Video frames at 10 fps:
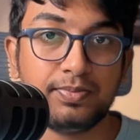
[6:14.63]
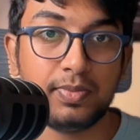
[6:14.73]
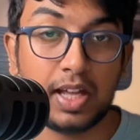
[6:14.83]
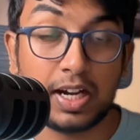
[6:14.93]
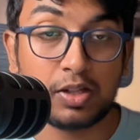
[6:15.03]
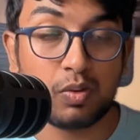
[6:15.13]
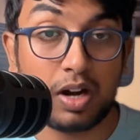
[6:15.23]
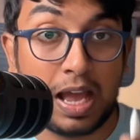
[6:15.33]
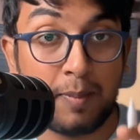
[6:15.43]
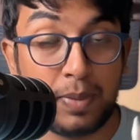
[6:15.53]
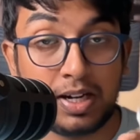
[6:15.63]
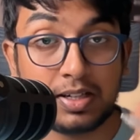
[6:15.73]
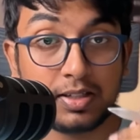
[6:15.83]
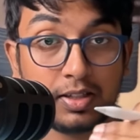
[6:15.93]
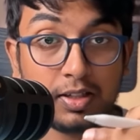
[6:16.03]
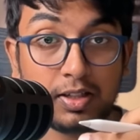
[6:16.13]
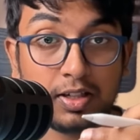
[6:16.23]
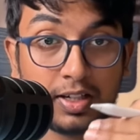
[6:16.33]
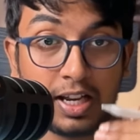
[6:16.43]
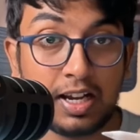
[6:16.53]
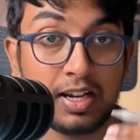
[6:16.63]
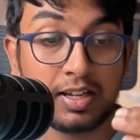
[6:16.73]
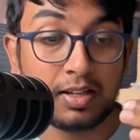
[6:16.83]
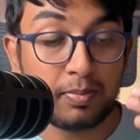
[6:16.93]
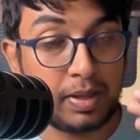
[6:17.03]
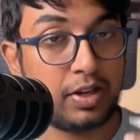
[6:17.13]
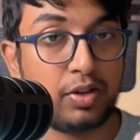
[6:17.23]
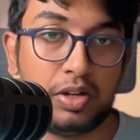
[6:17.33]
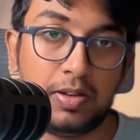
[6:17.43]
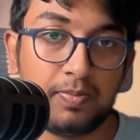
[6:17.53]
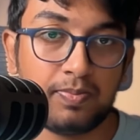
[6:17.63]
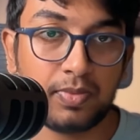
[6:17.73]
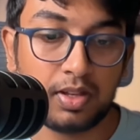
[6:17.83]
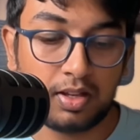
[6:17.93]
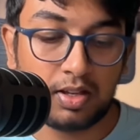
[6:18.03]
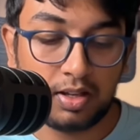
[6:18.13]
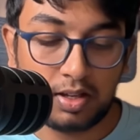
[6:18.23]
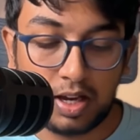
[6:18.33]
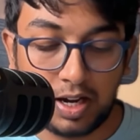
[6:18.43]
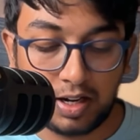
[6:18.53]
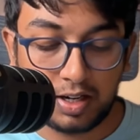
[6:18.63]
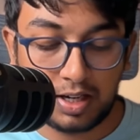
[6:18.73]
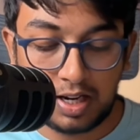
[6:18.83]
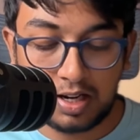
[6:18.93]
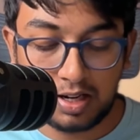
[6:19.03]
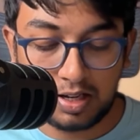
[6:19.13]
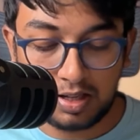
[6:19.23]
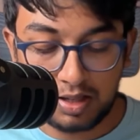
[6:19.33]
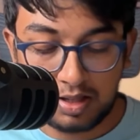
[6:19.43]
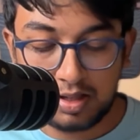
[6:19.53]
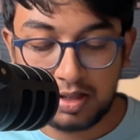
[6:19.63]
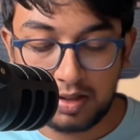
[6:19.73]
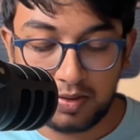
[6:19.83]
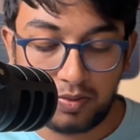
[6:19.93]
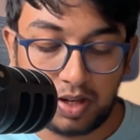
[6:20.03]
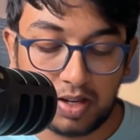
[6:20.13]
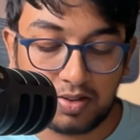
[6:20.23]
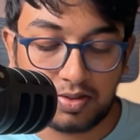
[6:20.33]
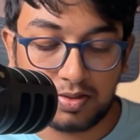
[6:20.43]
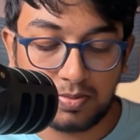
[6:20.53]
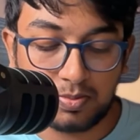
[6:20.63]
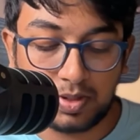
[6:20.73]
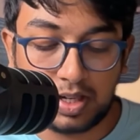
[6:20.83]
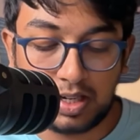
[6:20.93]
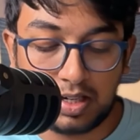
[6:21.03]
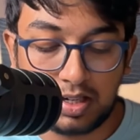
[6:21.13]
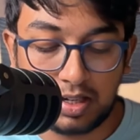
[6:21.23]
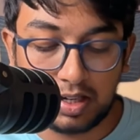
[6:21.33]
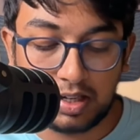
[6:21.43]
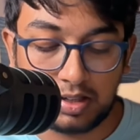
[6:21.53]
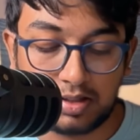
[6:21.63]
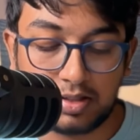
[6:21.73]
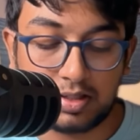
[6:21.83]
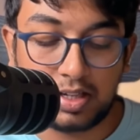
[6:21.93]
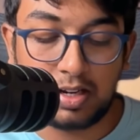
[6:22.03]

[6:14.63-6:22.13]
That is what happened till Mercury and till Venus, till Earth, till